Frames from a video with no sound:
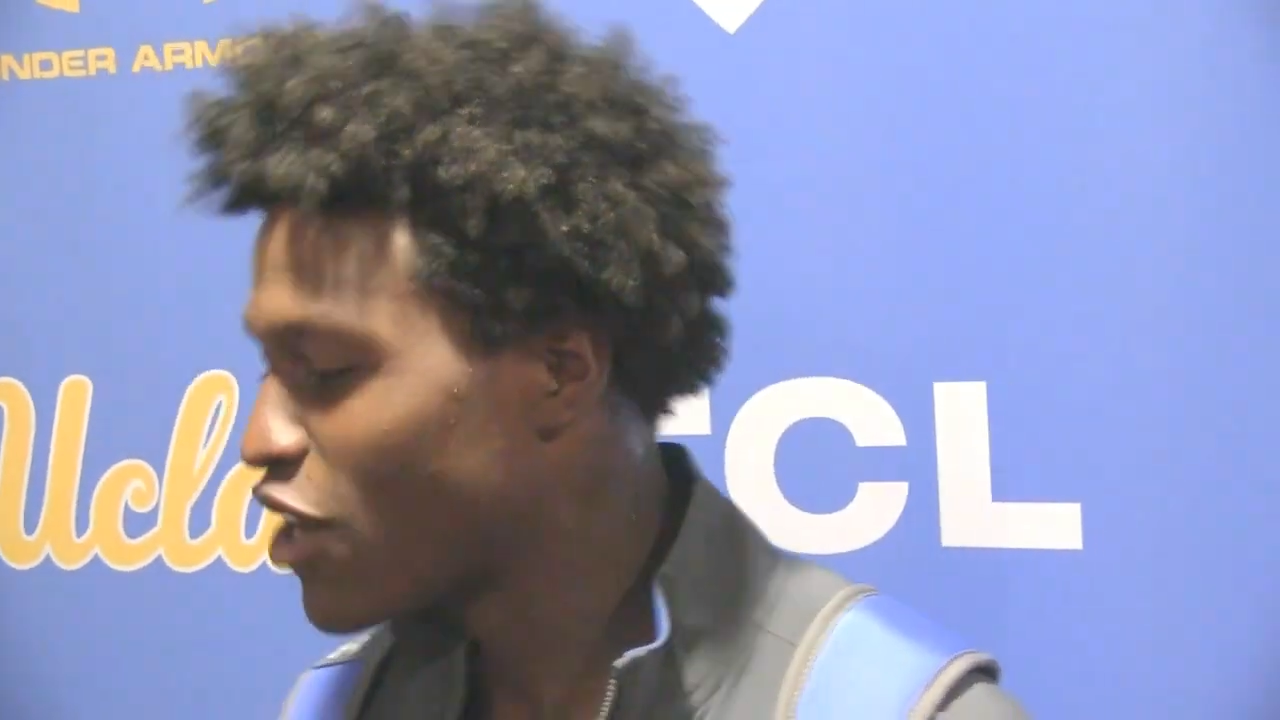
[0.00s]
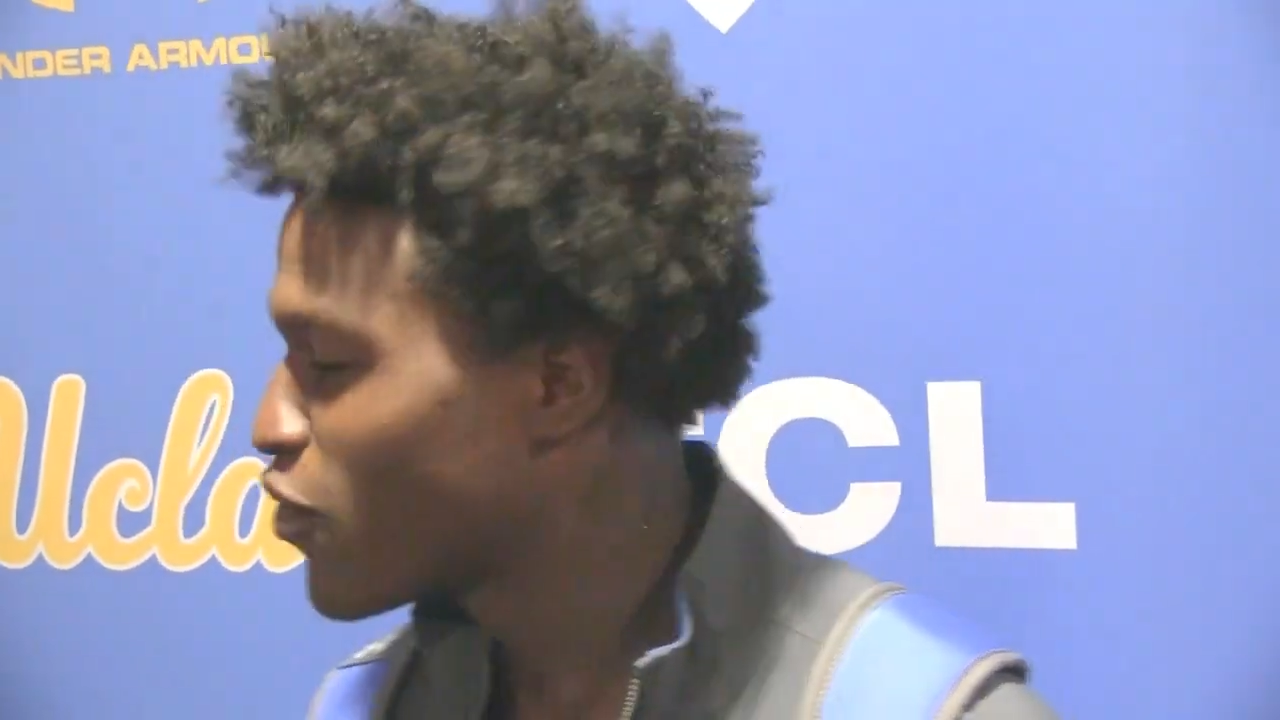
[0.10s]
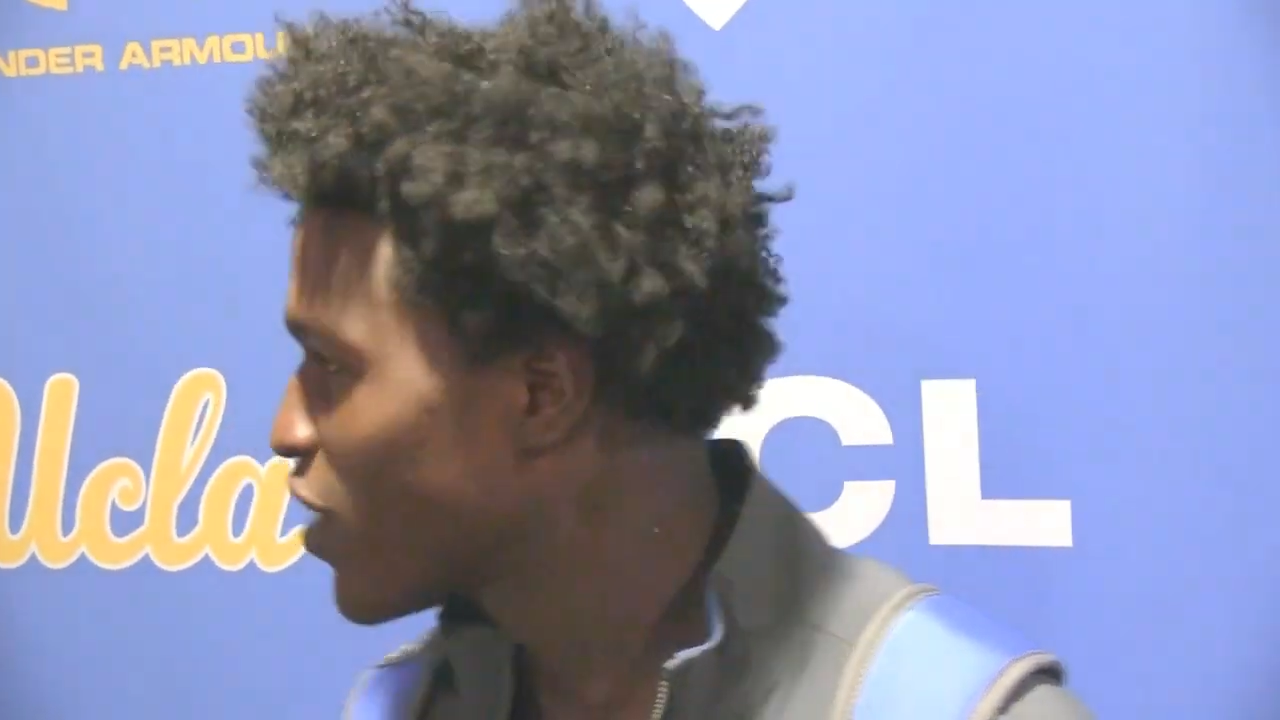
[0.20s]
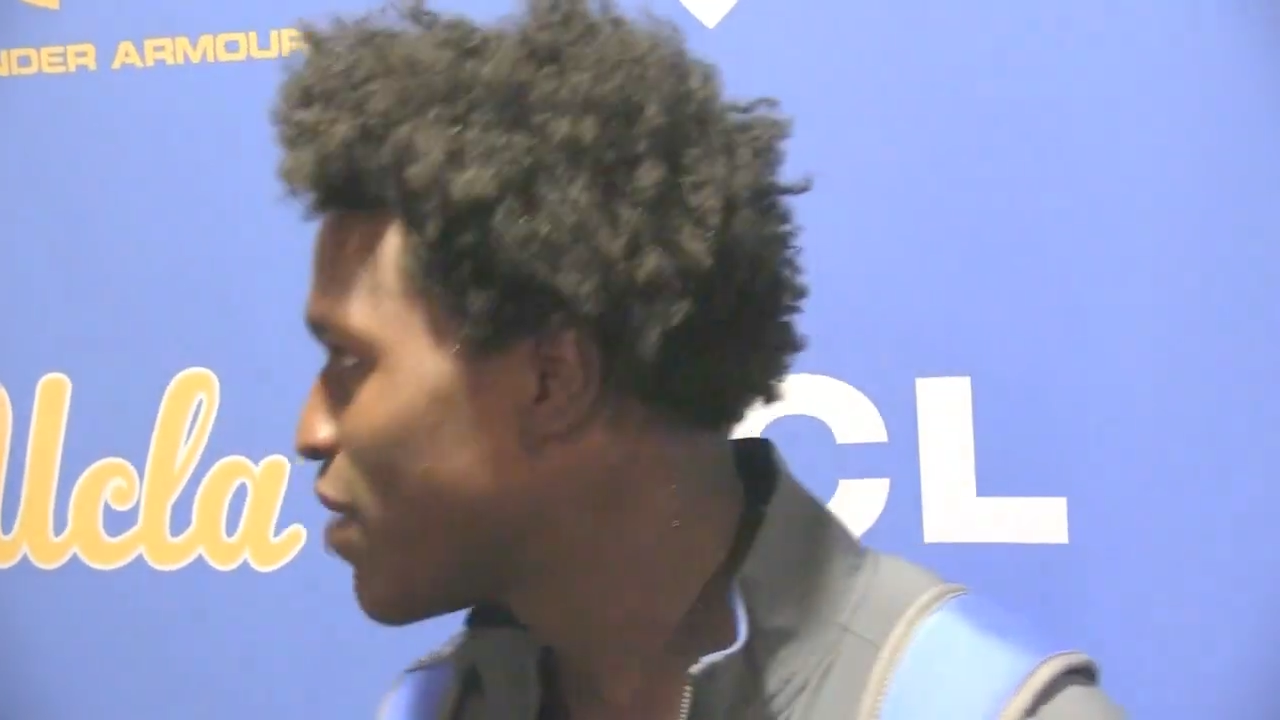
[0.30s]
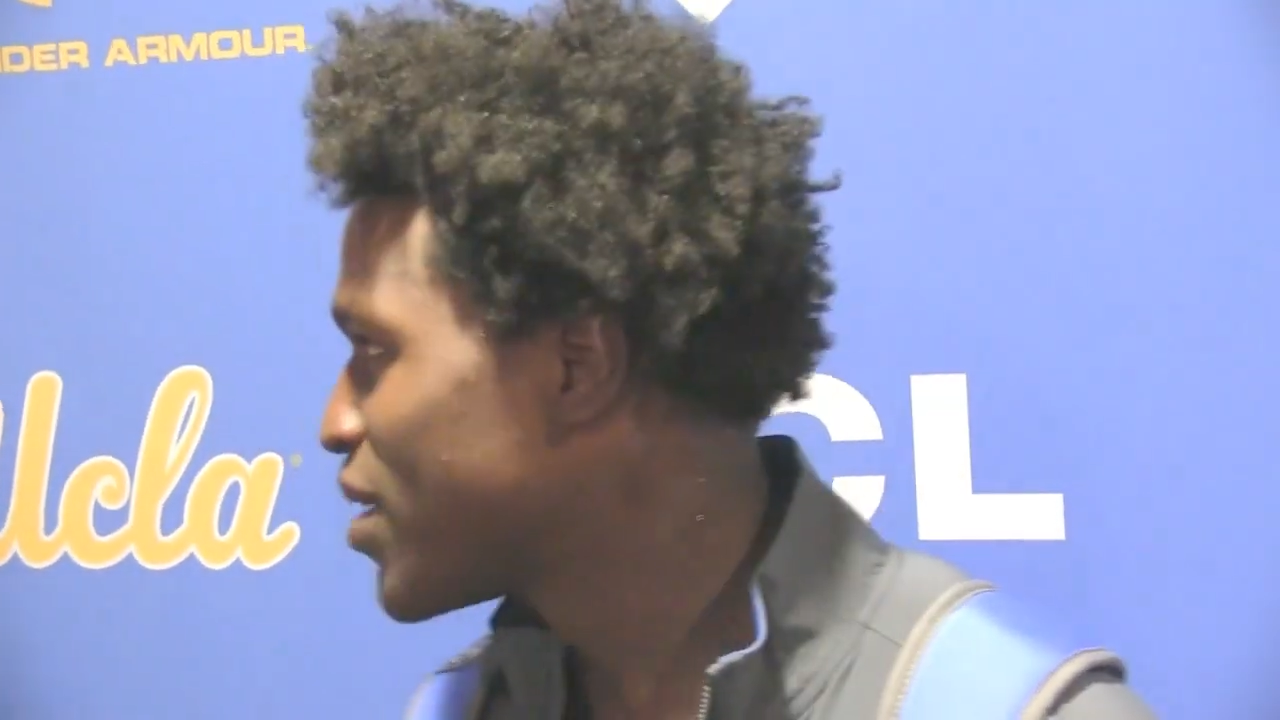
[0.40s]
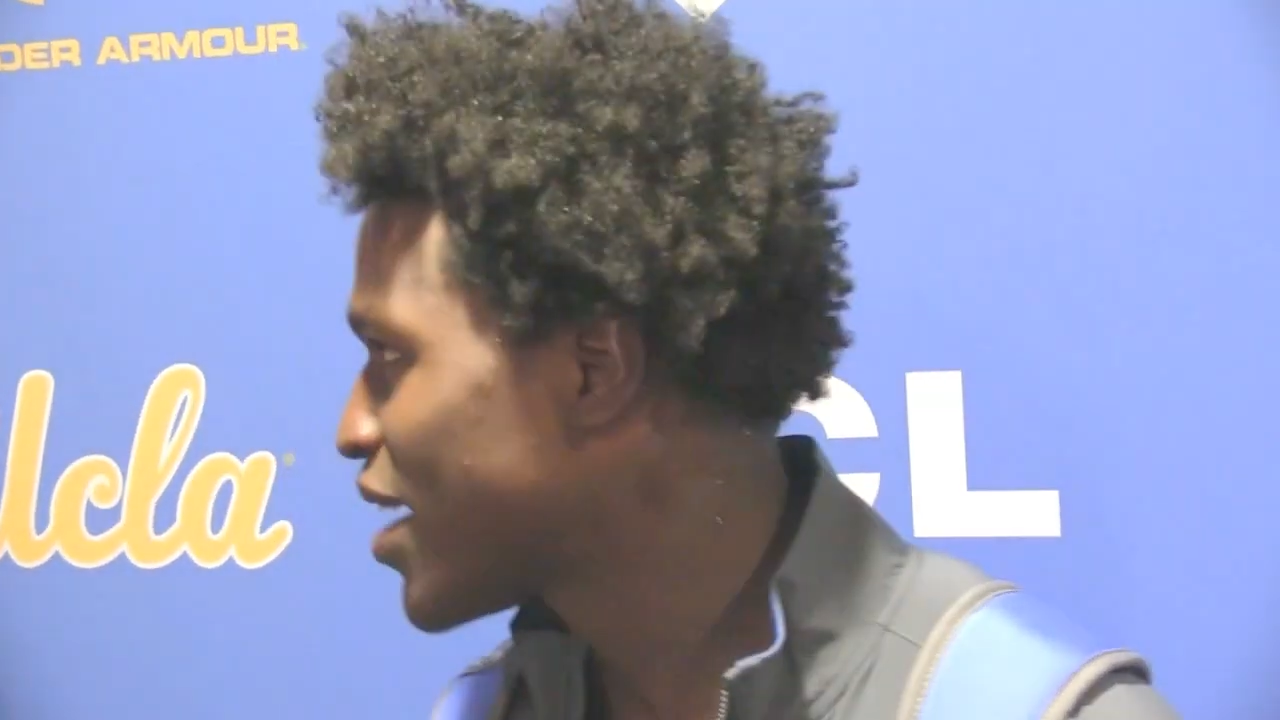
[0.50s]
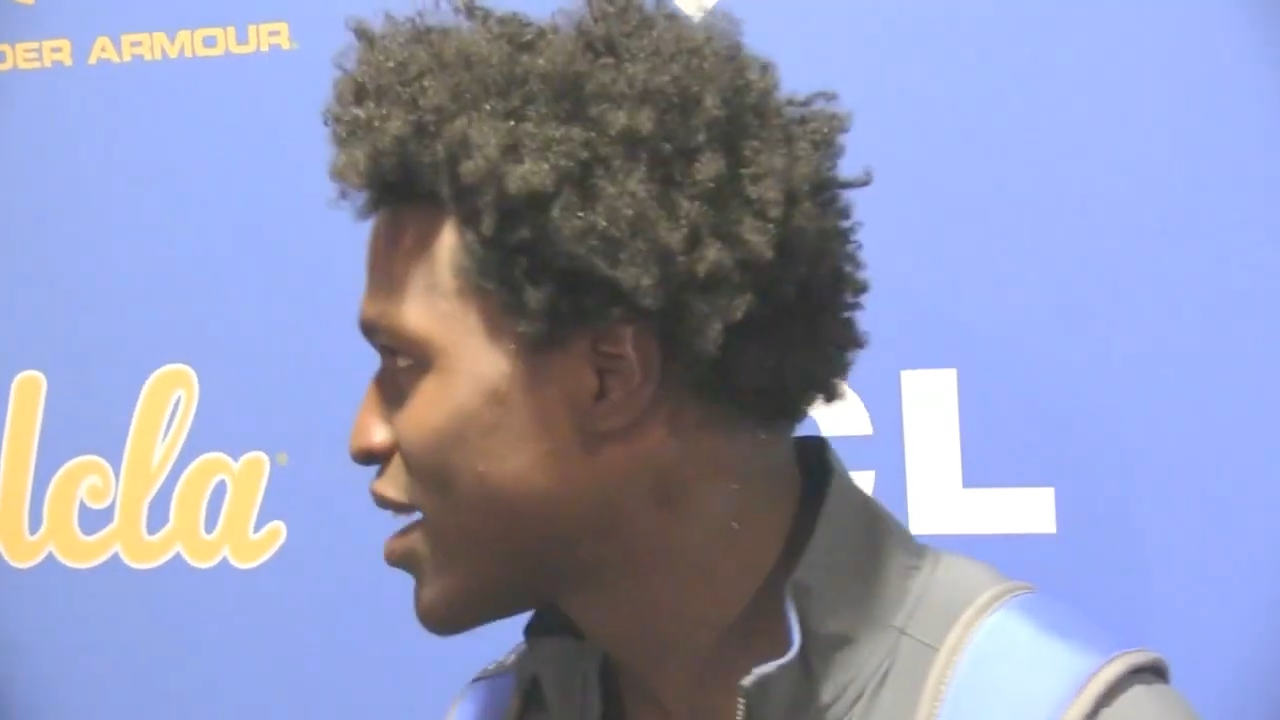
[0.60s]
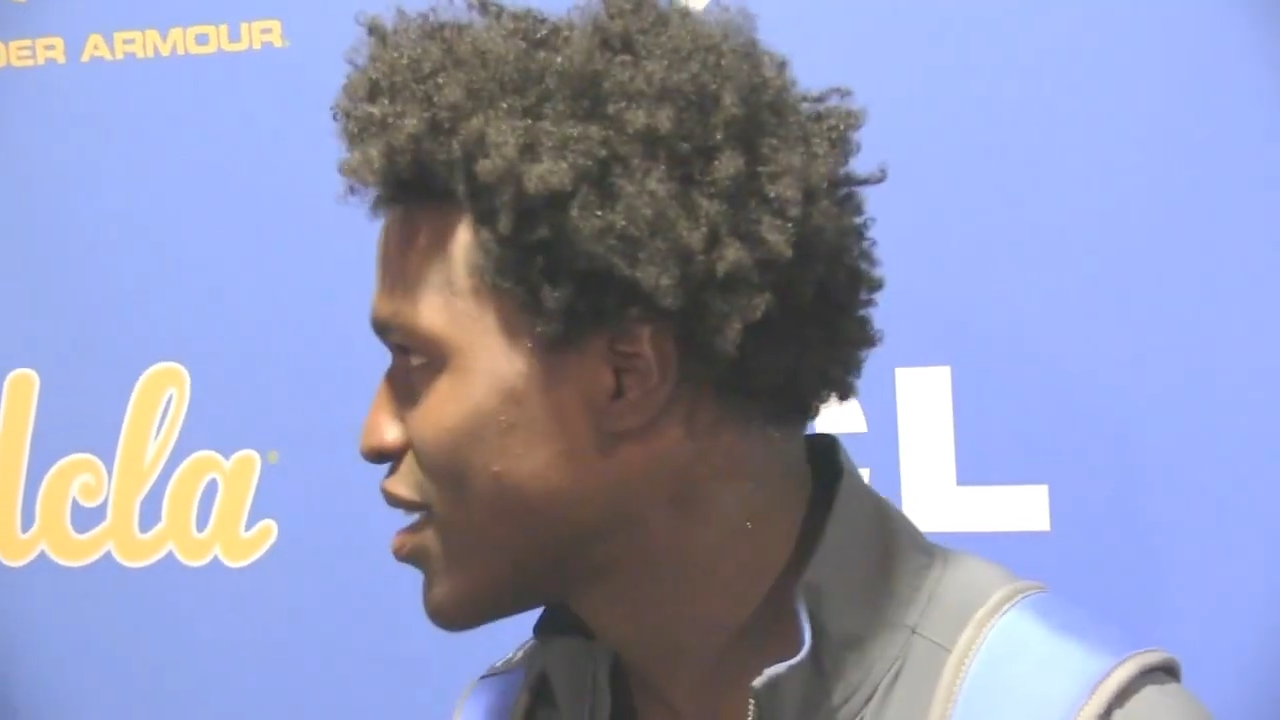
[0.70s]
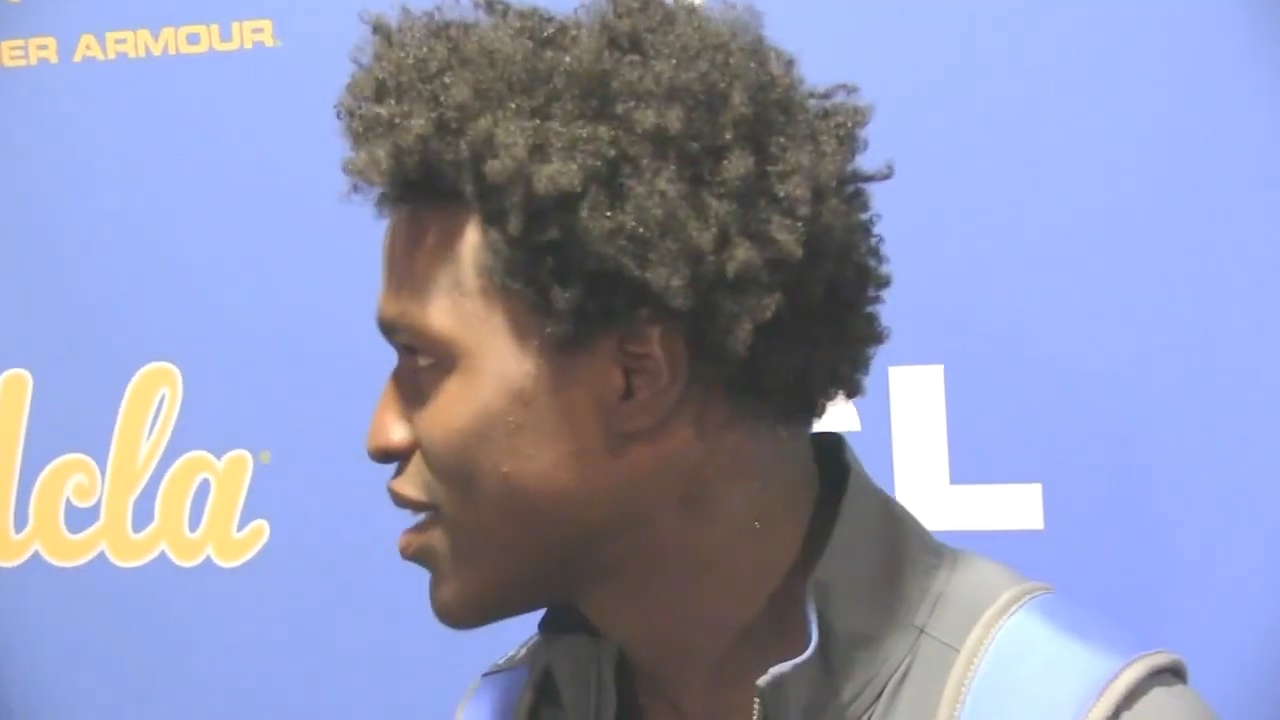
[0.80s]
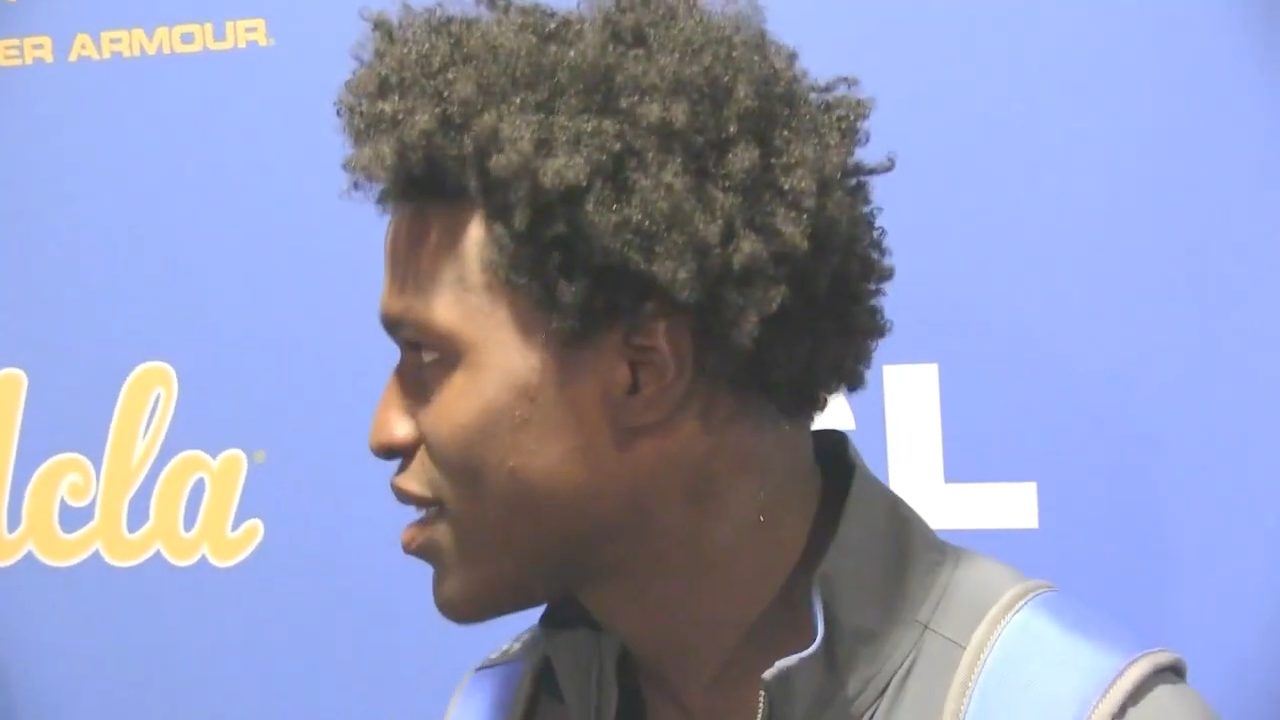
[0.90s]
was for him tonight.